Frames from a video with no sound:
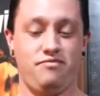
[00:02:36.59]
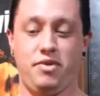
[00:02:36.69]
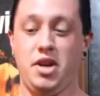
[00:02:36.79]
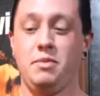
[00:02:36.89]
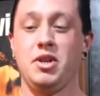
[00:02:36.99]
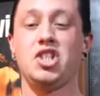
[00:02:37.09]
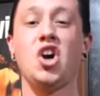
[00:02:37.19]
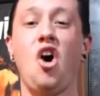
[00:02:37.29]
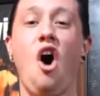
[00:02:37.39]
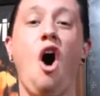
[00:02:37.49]
pretty
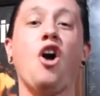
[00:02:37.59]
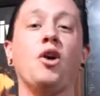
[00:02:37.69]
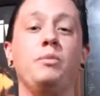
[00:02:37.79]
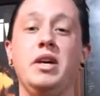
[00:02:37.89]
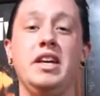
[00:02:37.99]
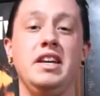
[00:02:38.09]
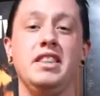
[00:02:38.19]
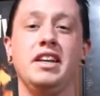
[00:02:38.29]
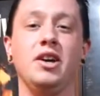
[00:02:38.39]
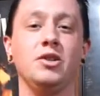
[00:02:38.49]
much army
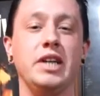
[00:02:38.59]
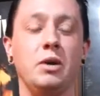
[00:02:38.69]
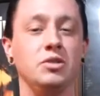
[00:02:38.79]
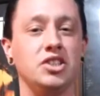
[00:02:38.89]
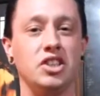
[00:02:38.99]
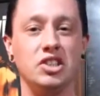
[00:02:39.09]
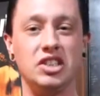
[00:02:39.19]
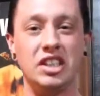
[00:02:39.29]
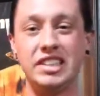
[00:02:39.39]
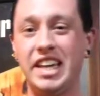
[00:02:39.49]
that goes out and
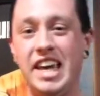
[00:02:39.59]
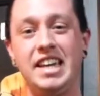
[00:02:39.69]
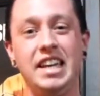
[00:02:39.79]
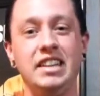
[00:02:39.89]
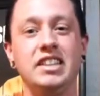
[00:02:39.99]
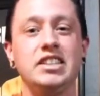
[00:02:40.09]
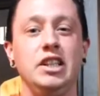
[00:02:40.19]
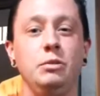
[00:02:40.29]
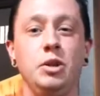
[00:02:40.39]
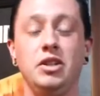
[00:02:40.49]
starts taking
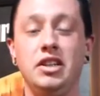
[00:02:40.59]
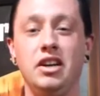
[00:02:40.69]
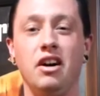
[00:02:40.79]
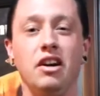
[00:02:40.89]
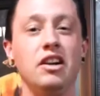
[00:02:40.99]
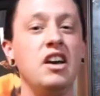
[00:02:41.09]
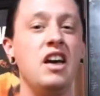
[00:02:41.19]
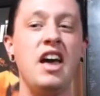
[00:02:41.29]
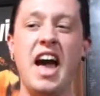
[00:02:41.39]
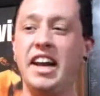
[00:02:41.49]
this community on
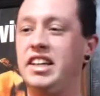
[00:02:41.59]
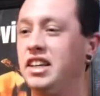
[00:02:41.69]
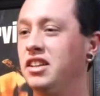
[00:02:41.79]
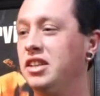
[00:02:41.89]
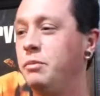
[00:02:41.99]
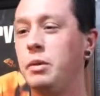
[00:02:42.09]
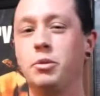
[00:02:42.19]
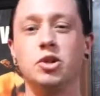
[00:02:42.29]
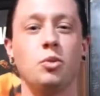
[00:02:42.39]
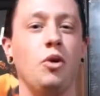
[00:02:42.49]
and killing
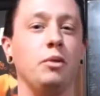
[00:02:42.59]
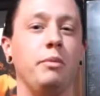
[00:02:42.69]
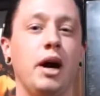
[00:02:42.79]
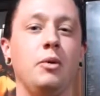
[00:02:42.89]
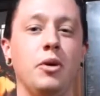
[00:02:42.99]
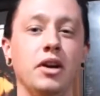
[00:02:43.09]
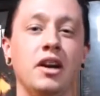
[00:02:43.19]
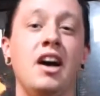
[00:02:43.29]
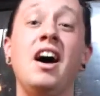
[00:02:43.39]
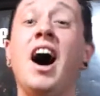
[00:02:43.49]
members one by one.
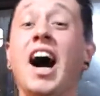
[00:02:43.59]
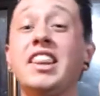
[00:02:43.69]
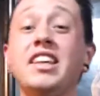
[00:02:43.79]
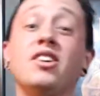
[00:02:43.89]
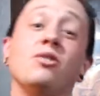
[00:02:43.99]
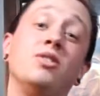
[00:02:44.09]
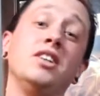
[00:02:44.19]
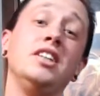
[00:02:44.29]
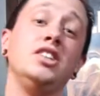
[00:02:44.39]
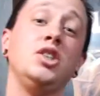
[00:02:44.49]
I think you'll
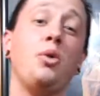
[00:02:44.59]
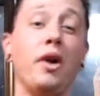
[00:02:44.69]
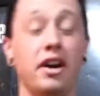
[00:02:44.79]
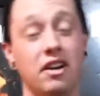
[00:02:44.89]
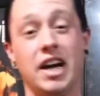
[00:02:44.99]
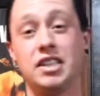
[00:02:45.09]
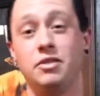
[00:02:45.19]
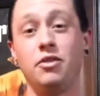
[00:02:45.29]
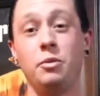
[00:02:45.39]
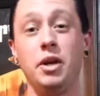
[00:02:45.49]
really enjoy
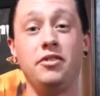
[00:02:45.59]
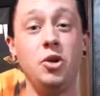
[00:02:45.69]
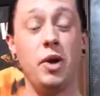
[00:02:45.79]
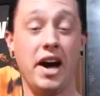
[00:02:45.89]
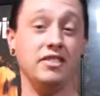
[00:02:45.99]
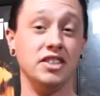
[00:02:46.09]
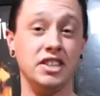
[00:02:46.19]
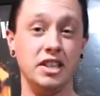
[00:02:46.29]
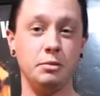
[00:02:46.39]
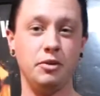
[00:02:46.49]
Arachnophobia if you haven't
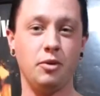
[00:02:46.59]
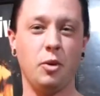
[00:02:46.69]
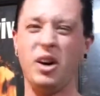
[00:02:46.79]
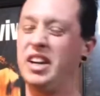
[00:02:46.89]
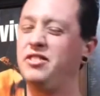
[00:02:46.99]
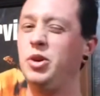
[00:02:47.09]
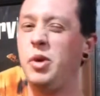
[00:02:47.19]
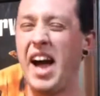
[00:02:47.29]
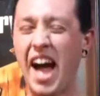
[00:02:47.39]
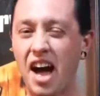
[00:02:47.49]
seen it before, and if
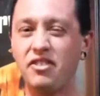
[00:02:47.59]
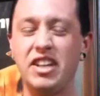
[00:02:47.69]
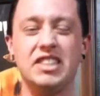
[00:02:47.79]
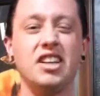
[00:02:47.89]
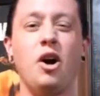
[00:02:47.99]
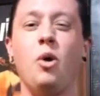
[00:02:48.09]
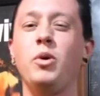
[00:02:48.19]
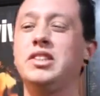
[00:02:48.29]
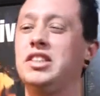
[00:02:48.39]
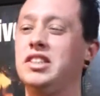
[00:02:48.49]
you have, it's
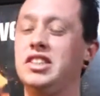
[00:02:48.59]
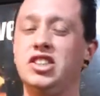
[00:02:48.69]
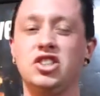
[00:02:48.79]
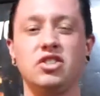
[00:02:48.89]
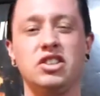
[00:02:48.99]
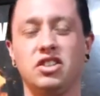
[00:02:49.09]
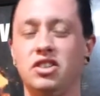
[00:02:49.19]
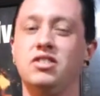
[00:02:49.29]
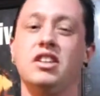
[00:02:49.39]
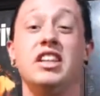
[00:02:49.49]
always good to just
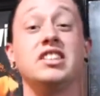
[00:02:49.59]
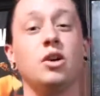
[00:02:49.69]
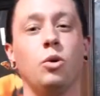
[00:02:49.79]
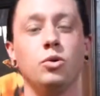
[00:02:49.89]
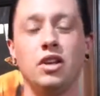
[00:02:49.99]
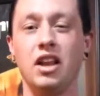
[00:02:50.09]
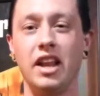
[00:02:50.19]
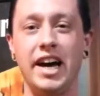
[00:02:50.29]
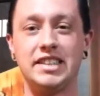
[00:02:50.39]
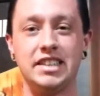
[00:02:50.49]
return to this old
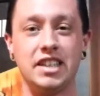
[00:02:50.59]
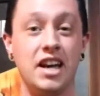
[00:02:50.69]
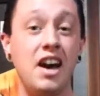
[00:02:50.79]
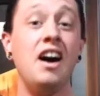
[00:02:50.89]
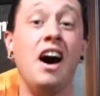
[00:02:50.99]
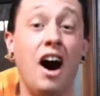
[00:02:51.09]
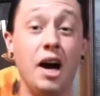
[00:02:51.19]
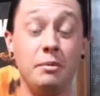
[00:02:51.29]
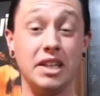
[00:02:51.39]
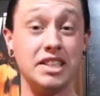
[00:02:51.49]
classic.
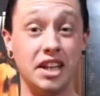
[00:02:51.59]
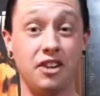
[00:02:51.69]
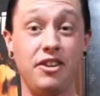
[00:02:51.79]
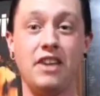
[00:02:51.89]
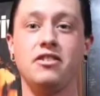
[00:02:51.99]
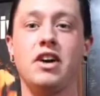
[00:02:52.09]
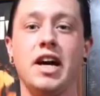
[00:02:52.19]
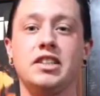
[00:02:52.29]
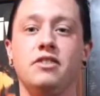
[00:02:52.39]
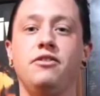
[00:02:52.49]
I myself have
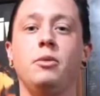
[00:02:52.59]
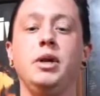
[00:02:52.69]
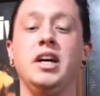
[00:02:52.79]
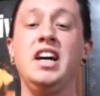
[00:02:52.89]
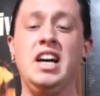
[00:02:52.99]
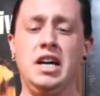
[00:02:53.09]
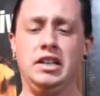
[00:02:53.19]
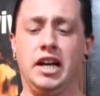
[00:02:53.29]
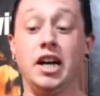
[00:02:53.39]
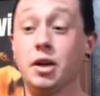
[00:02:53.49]
arachnophobia
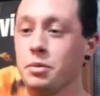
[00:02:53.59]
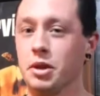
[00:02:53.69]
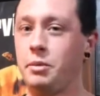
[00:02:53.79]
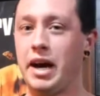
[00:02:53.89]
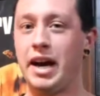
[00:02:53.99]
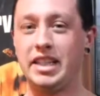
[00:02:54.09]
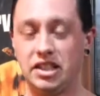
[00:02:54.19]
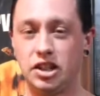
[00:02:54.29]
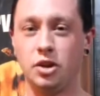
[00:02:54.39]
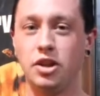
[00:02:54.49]
terribly
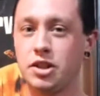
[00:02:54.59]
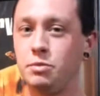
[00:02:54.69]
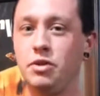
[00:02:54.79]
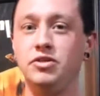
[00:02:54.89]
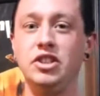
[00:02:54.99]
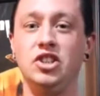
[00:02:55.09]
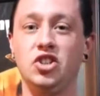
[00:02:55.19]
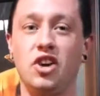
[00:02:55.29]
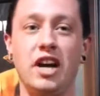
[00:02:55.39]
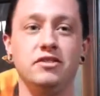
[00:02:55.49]
bad, so this movie
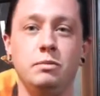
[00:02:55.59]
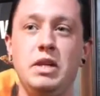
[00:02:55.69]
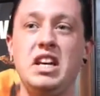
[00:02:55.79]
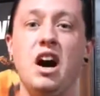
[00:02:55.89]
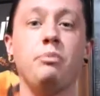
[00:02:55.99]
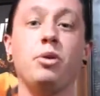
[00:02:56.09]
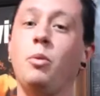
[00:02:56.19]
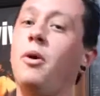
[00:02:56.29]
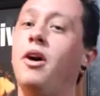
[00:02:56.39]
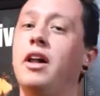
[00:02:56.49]
drives me up
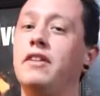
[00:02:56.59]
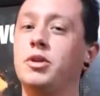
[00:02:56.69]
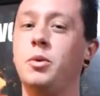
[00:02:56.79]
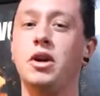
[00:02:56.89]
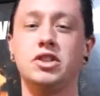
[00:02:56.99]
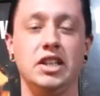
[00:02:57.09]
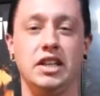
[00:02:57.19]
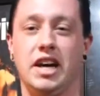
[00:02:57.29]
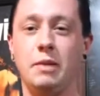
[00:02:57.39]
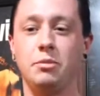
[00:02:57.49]
the wall after
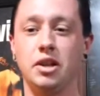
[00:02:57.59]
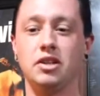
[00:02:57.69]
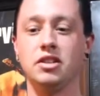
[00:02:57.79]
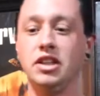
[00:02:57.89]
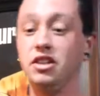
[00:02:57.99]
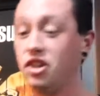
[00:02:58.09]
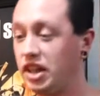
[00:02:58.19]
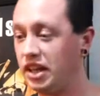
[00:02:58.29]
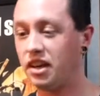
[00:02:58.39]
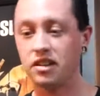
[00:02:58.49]
watching it. I'm literally
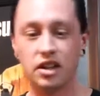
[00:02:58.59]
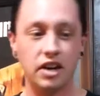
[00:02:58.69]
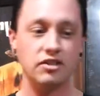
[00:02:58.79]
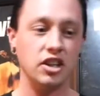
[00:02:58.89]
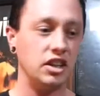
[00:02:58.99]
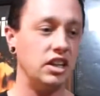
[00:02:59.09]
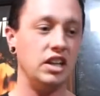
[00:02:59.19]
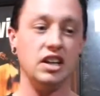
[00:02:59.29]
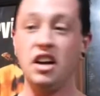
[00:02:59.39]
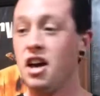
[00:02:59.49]
looking under
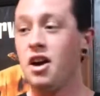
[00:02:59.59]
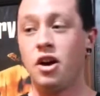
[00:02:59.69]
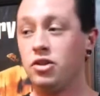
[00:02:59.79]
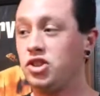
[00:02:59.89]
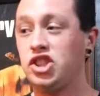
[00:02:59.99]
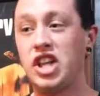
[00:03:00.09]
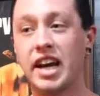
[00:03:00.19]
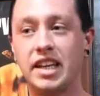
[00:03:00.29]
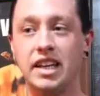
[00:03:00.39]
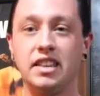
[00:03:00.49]
everything,
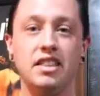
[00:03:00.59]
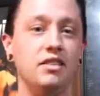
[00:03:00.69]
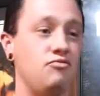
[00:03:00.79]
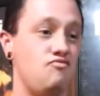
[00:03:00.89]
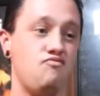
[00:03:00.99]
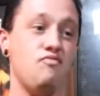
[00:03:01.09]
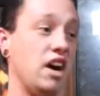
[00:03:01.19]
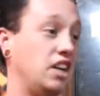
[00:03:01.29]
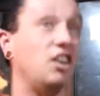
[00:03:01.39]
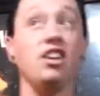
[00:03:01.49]
checking my